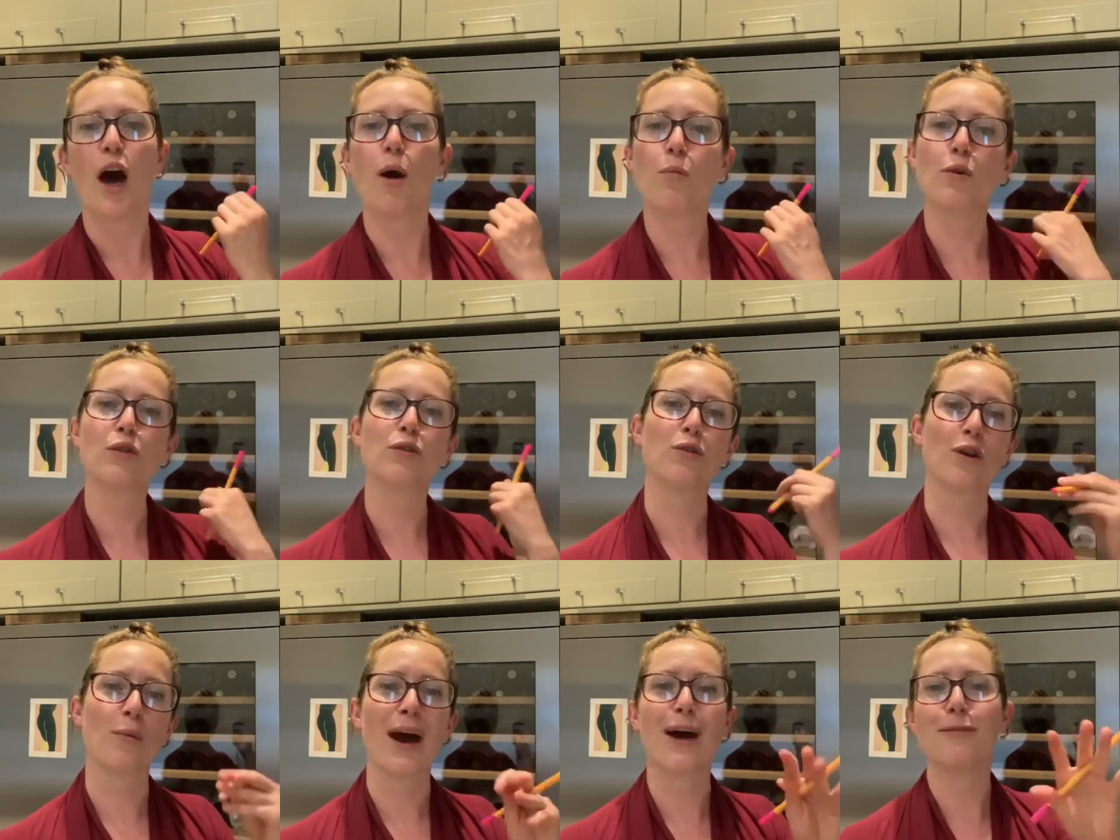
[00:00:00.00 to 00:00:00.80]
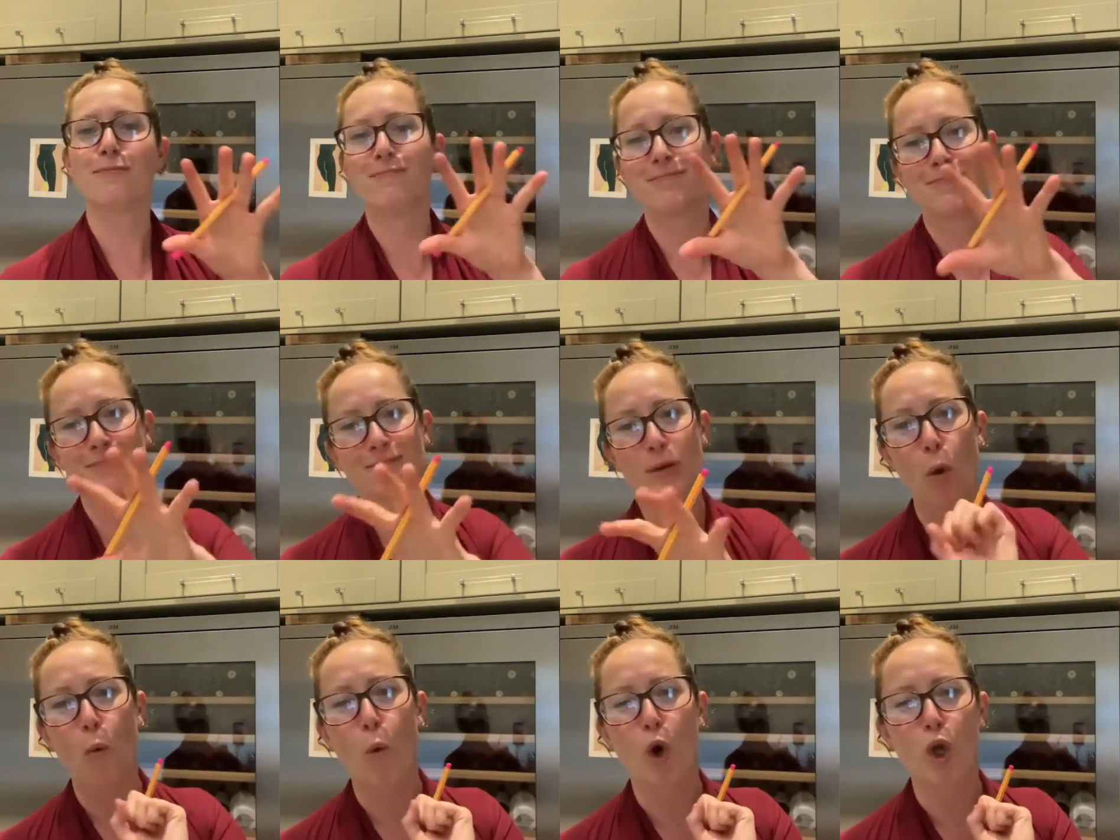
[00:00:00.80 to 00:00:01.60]
And we'll talk about
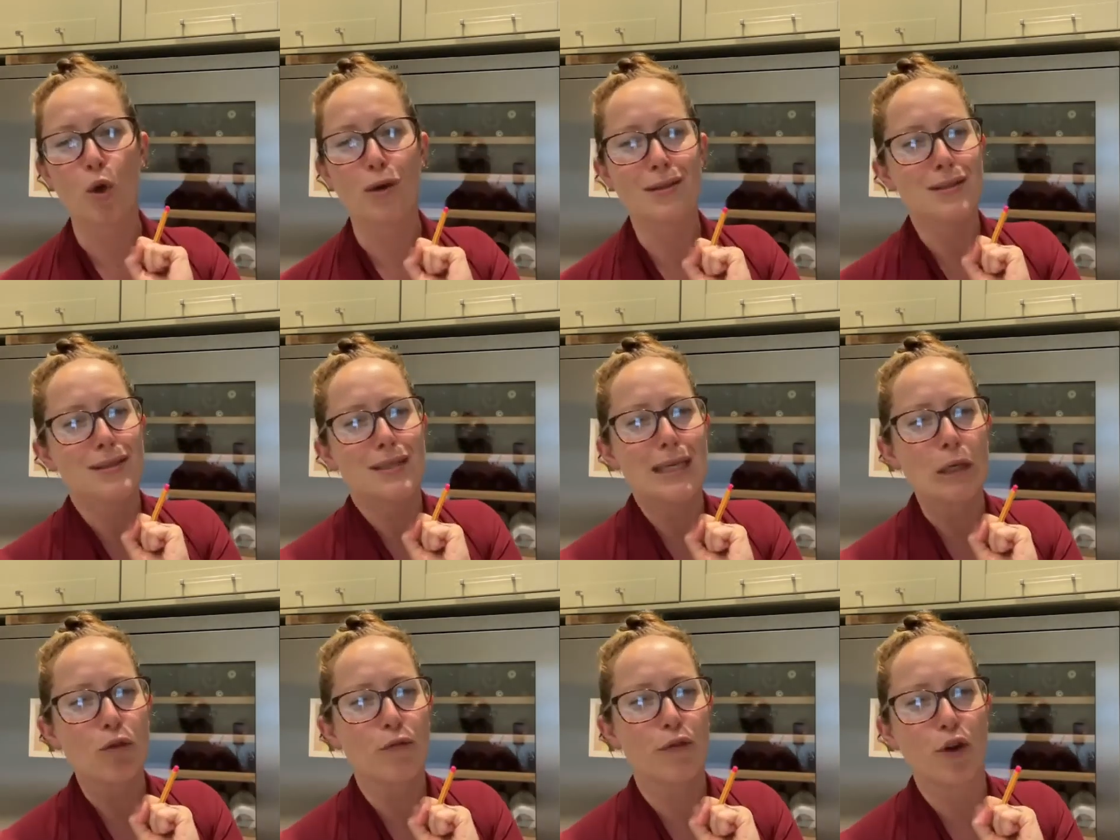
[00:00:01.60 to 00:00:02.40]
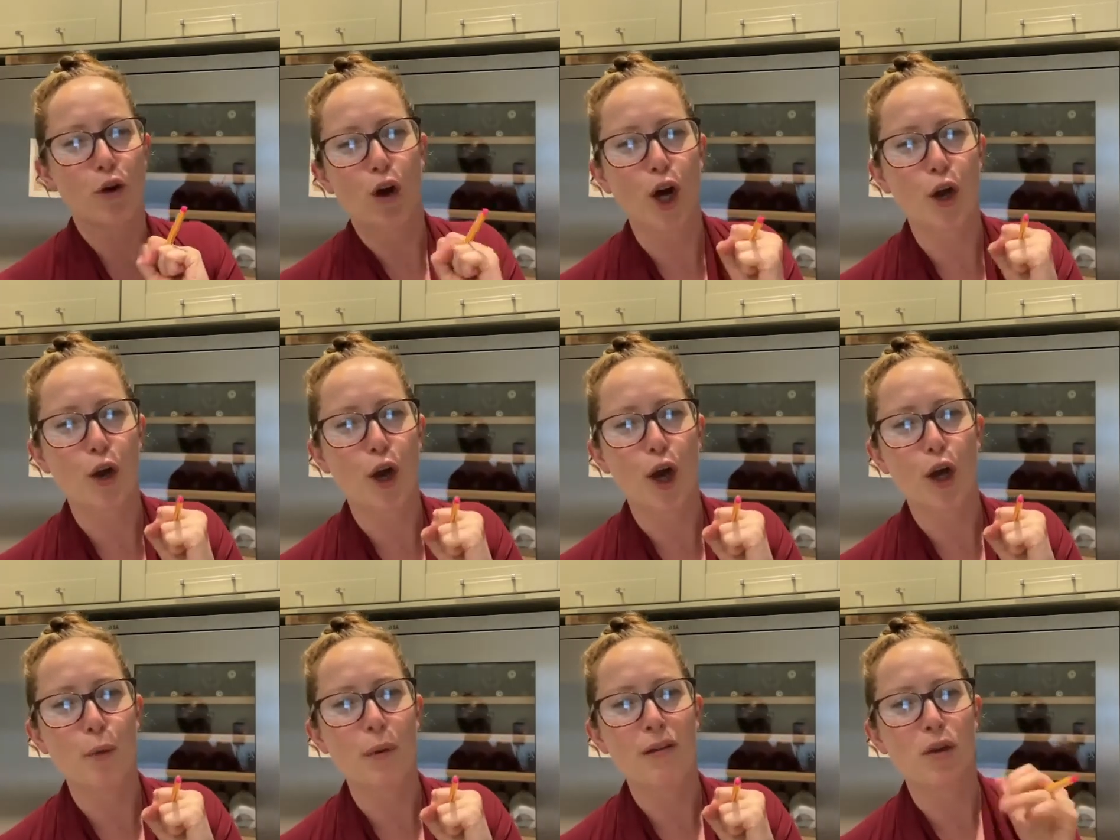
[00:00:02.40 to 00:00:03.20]
what you can steal for your own
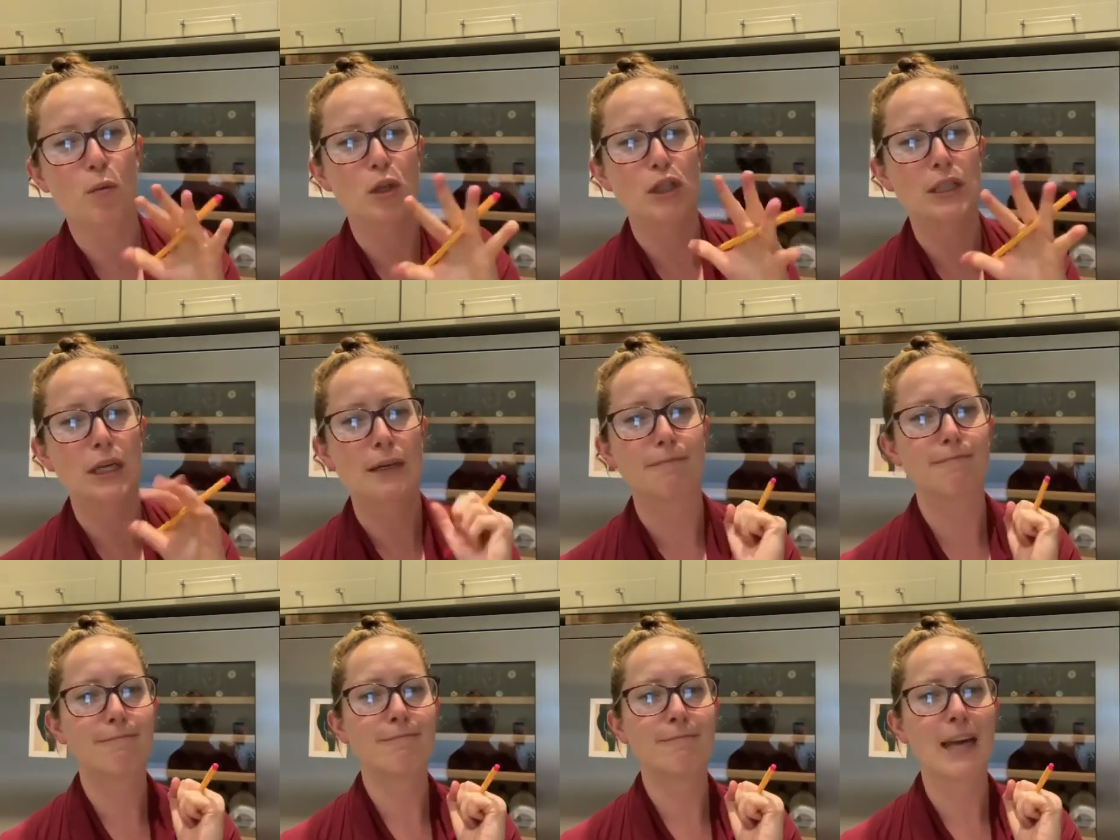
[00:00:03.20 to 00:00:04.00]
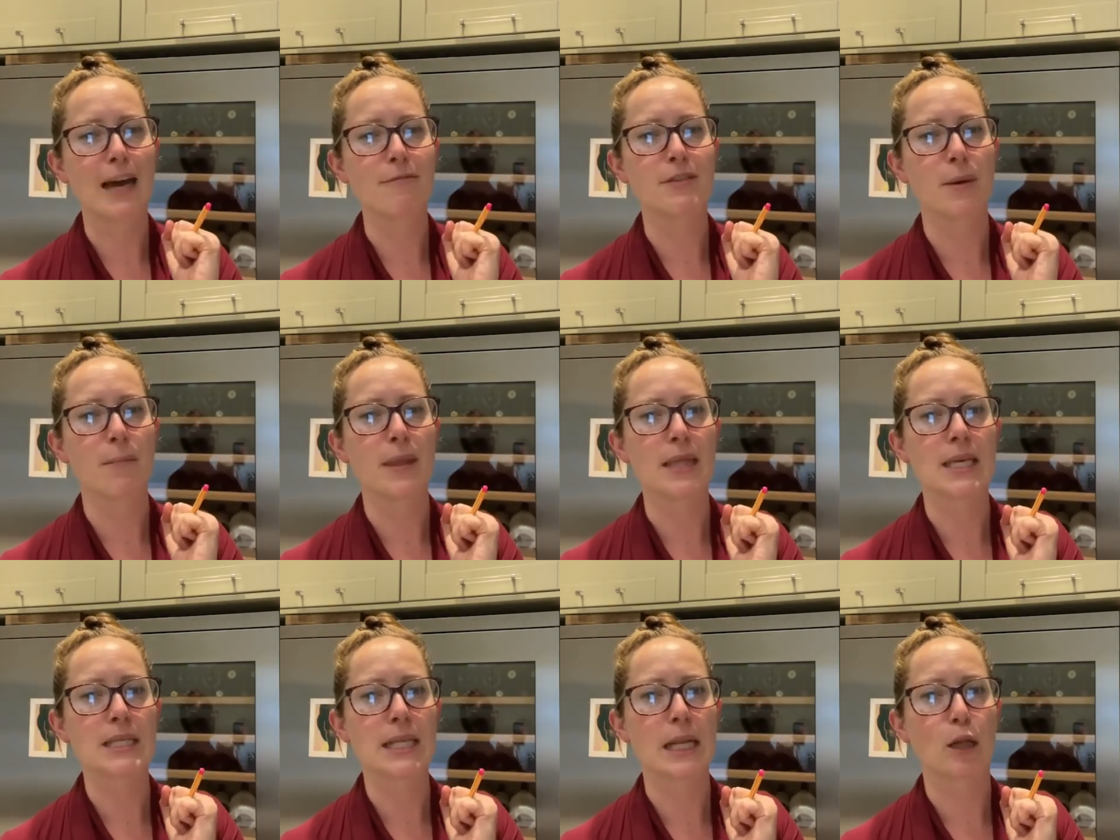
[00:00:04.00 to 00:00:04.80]
home if you want to have
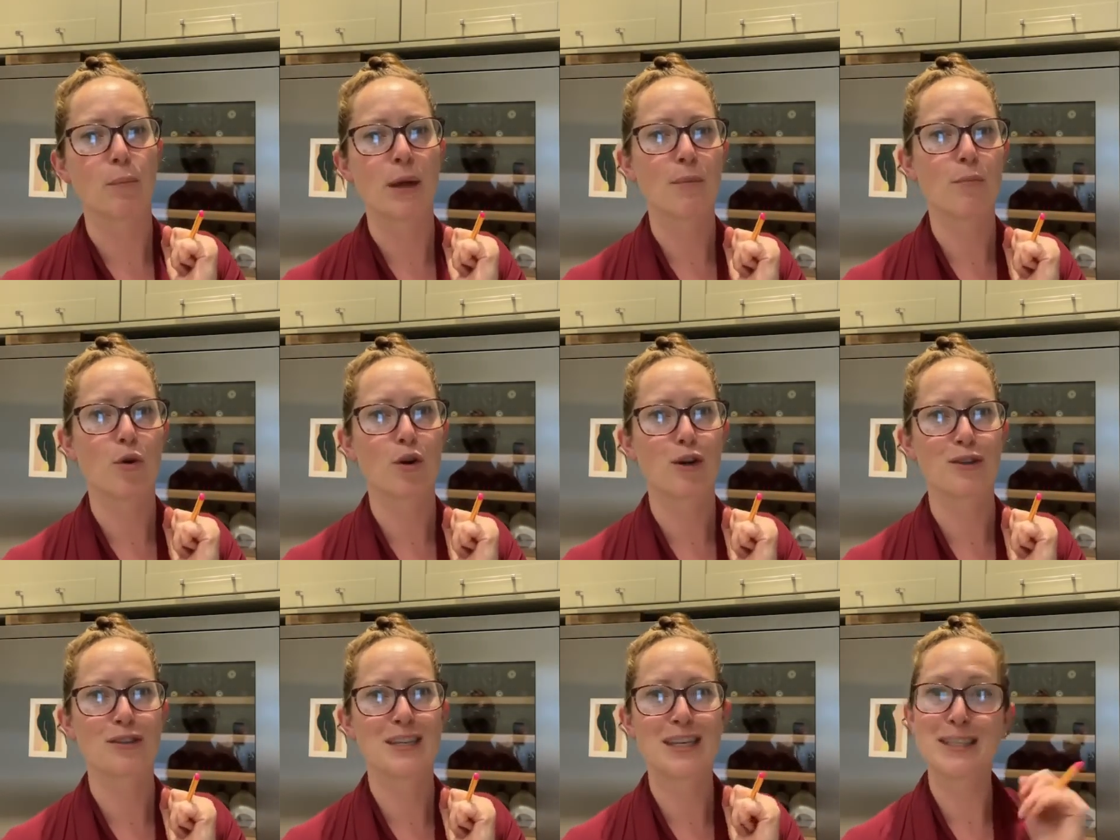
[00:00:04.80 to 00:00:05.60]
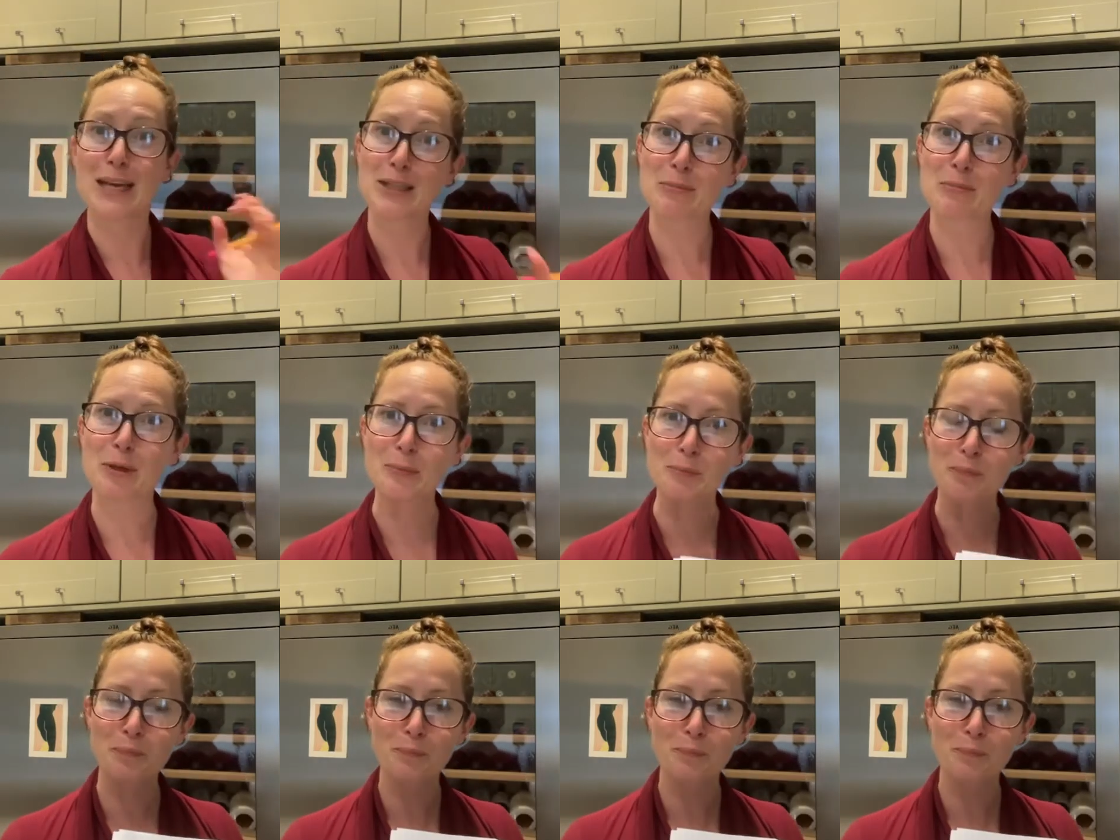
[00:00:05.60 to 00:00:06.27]
something that's a little bit more cost accessible.